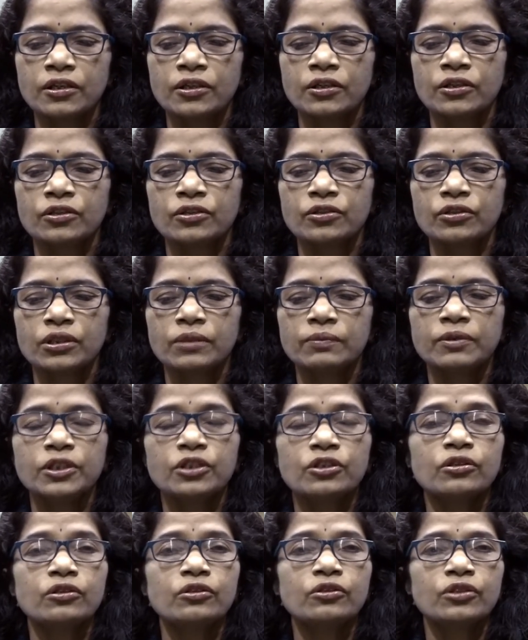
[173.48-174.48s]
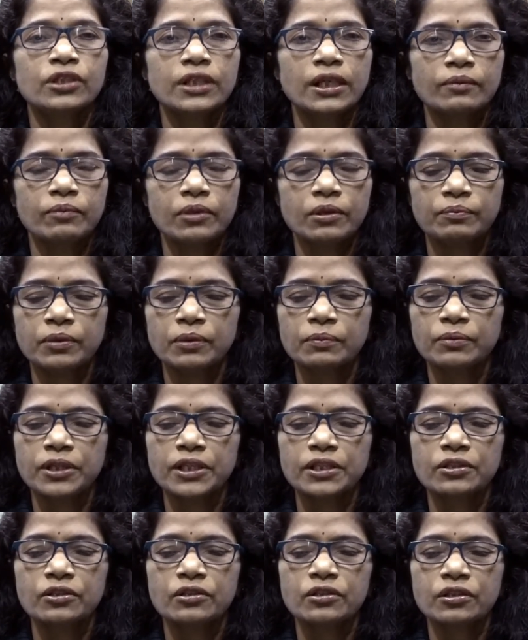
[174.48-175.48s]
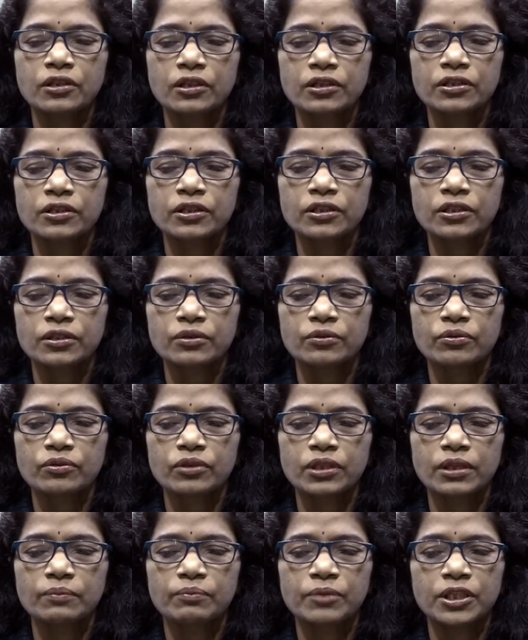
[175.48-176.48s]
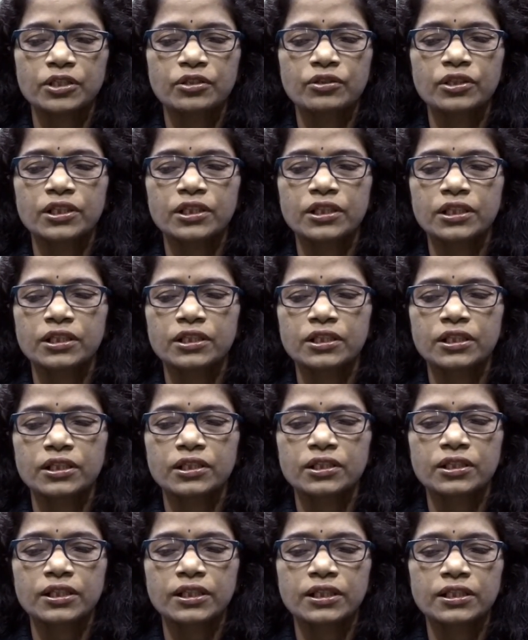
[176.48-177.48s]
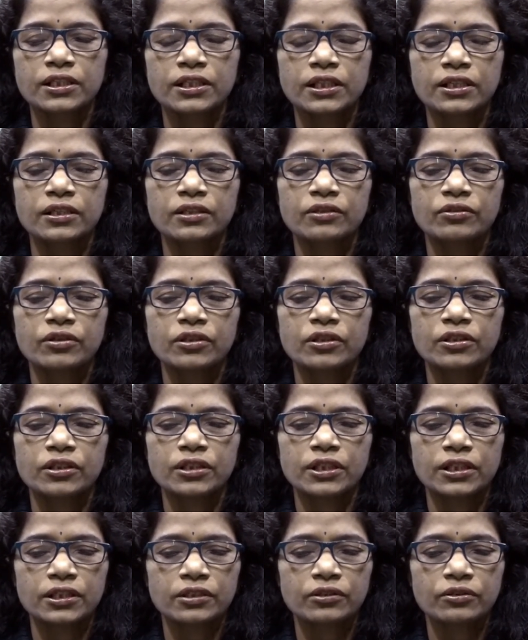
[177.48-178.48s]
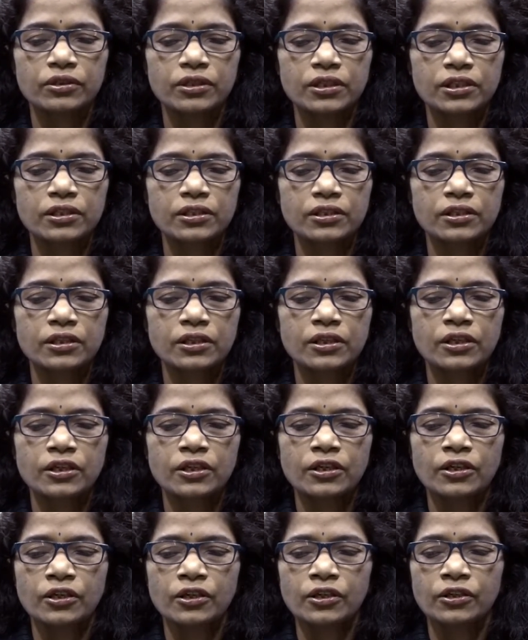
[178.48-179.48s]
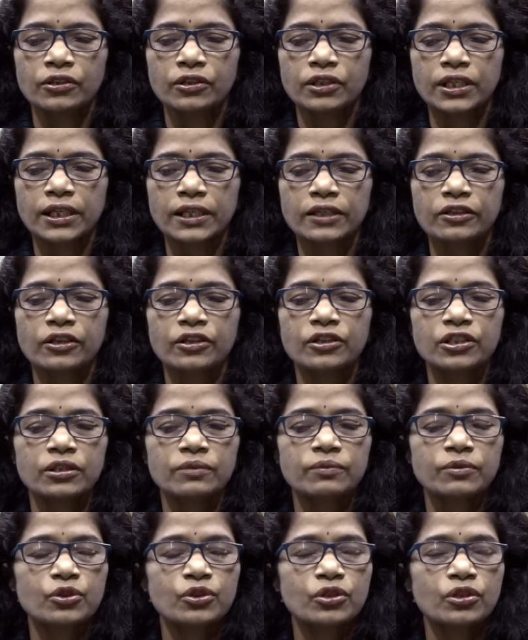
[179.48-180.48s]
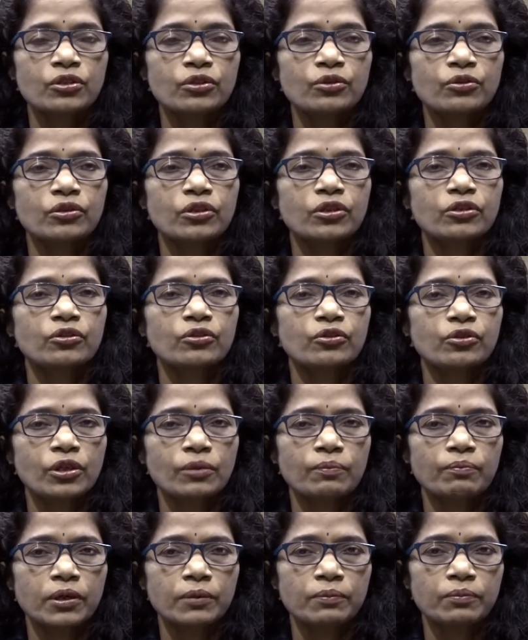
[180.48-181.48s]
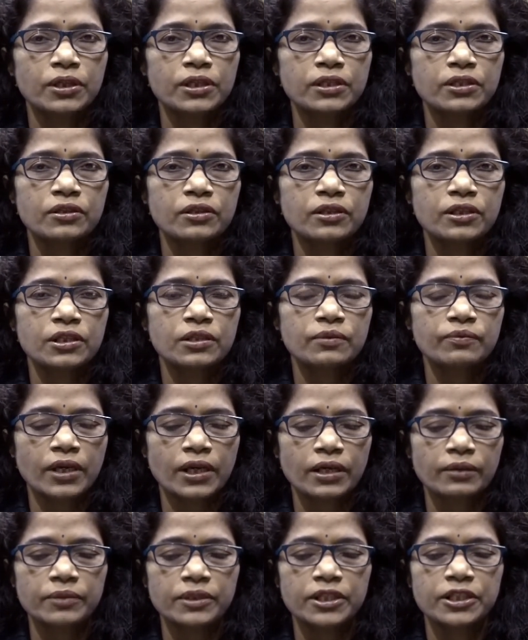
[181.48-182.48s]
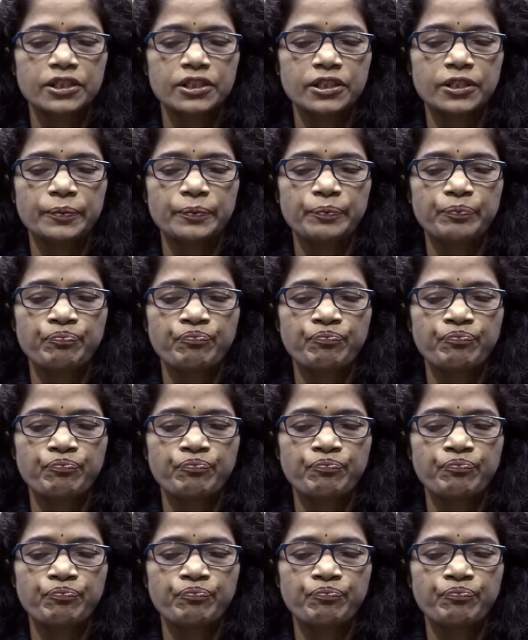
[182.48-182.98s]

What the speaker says: So even though the tribal populations constitute a majority in these states and union territories, their contribution to the total population is fragmentary.